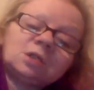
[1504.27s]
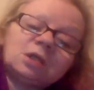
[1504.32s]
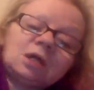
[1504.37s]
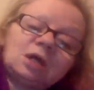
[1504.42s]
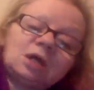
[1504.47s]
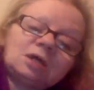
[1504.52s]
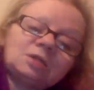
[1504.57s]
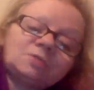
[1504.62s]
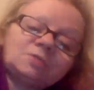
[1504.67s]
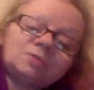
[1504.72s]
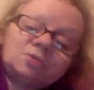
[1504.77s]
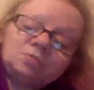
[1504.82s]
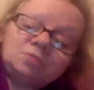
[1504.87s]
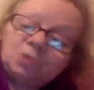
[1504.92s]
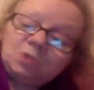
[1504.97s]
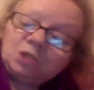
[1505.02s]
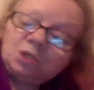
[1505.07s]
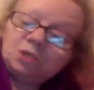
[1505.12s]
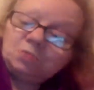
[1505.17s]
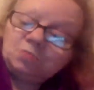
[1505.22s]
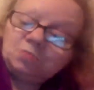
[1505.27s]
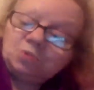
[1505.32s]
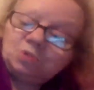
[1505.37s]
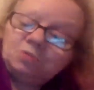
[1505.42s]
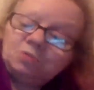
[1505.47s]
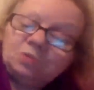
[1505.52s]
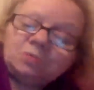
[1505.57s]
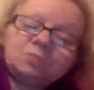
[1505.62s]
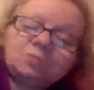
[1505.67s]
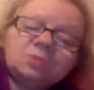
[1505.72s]
and they put making
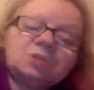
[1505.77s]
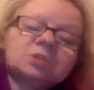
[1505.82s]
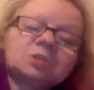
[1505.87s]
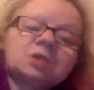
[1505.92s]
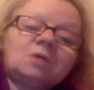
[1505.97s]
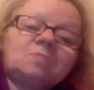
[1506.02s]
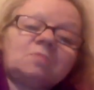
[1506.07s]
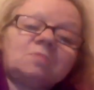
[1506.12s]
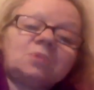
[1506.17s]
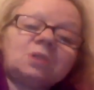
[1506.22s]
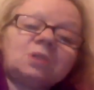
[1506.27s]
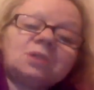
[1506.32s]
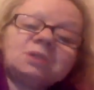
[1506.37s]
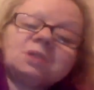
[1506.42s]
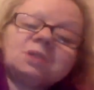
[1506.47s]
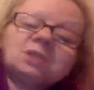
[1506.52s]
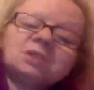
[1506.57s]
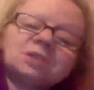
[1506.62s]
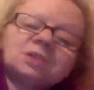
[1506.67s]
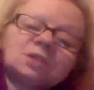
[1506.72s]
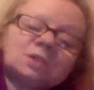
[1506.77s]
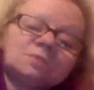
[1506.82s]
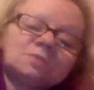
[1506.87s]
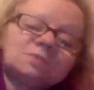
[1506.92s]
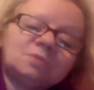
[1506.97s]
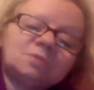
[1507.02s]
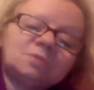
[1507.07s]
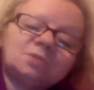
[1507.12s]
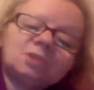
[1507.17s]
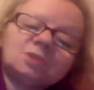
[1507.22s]
profit for these companies, to see
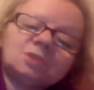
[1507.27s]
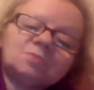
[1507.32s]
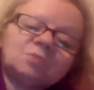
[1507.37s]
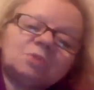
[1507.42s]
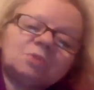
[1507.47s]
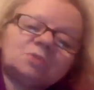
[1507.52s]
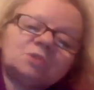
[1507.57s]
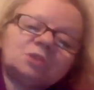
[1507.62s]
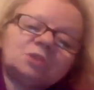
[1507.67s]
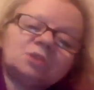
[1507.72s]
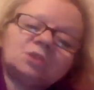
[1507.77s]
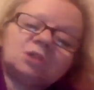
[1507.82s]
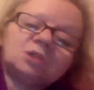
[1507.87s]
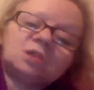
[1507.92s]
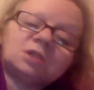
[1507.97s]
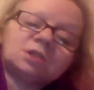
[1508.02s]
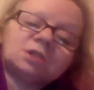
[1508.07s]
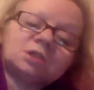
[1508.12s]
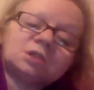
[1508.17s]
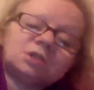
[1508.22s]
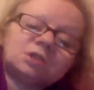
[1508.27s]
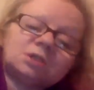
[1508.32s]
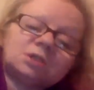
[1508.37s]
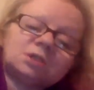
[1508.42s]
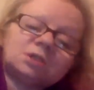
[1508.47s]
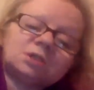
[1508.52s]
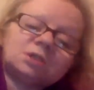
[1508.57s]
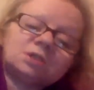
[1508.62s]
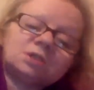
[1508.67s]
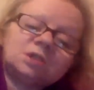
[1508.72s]
all this world is turning
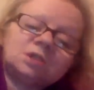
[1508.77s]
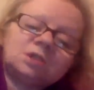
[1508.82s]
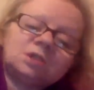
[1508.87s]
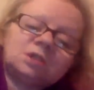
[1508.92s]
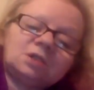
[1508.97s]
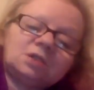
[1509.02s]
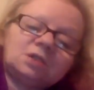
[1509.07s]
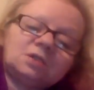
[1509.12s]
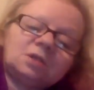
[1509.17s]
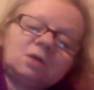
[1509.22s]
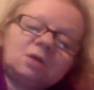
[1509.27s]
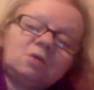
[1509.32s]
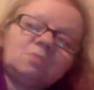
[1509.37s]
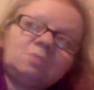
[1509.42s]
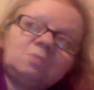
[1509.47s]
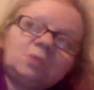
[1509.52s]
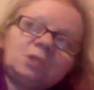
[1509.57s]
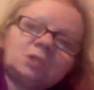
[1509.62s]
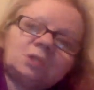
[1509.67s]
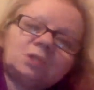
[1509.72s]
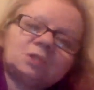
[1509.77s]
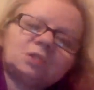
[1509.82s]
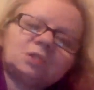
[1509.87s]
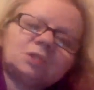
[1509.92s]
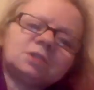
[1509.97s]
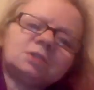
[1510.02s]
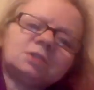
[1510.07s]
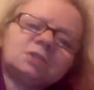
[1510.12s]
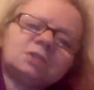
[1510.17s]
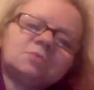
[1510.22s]
into. The whole bloody
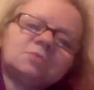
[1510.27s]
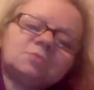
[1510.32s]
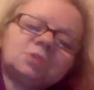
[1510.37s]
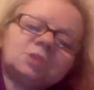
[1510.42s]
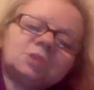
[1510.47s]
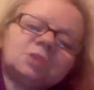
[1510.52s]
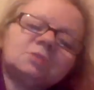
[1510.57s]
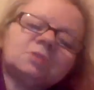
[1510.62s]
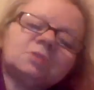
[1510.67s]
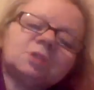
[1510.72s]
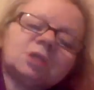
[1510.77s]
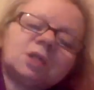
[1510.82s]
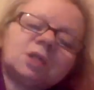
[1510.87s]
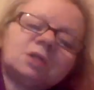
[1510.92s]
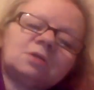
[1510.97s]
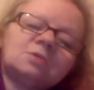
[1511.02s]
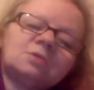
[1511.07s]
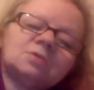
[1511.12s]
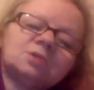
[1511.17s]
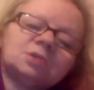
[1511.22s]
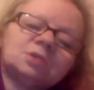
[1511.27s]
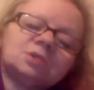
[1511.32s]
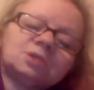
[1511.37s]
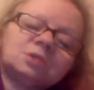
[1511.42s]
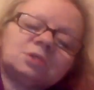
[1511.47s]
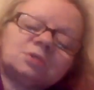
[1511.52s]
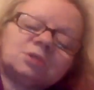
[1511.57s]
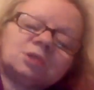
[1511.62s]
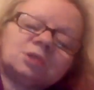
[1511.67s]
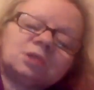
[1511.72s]
system. You see what the chaos is
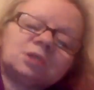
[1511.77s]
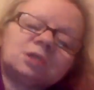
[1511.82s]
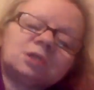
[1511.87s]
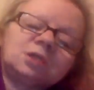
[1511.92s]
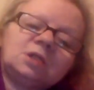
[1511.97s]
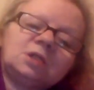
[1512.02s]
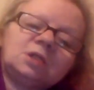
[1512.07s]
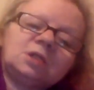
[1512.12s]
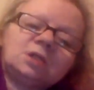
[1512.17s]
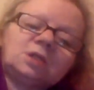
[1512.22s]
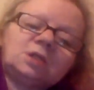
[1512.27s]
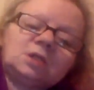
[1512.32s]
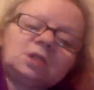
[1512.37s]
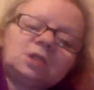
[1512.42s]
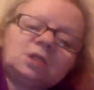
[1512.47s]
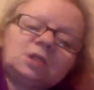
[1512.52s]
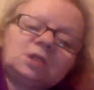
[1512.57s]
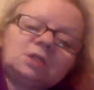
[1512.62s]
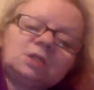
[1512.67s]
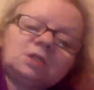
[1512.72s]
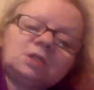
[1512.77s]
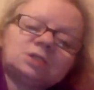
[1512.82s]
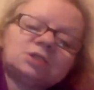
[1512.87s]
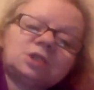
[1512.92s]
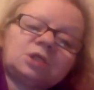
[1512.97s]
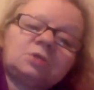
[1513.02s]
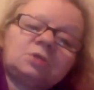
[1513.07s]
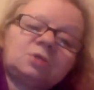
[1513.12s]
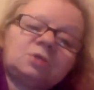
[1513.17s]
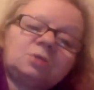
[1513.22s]
doing in the
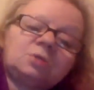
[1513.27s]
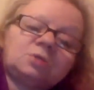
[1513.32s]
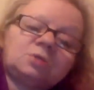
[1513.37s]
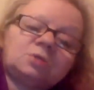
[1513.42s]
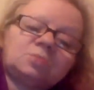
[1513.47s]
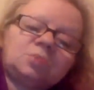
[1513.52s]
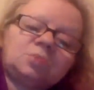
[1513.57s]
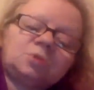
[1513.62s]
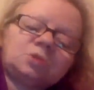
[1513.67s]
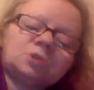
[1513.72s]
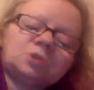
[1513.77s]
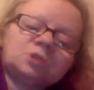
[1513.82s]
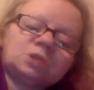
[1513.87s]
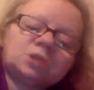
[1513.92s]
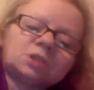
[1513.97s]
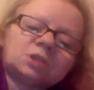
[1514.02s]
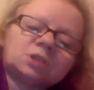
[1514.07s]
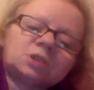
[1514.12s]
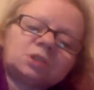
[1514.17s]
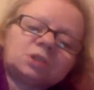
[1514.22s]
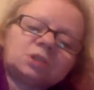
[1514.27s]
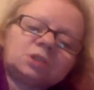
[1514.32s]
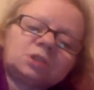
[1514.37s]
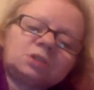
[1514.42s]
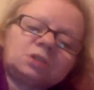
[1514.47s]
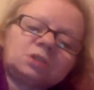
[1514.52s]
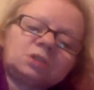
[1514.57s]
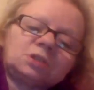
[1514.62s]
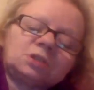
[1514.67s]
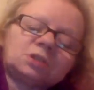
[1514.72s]
so-called democracy in
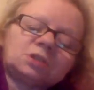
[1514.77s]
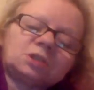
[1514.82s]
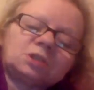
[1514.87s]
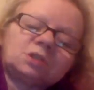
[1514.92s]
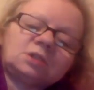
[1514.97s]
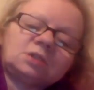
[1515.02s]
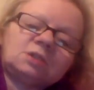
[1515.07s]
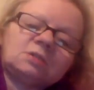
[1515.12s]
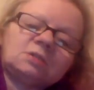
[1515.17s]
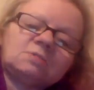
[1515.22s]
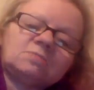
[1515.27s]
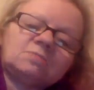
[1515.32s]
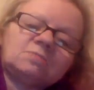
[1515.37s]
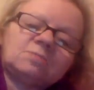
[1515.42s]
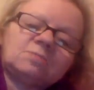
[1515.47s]
the United Kingdom.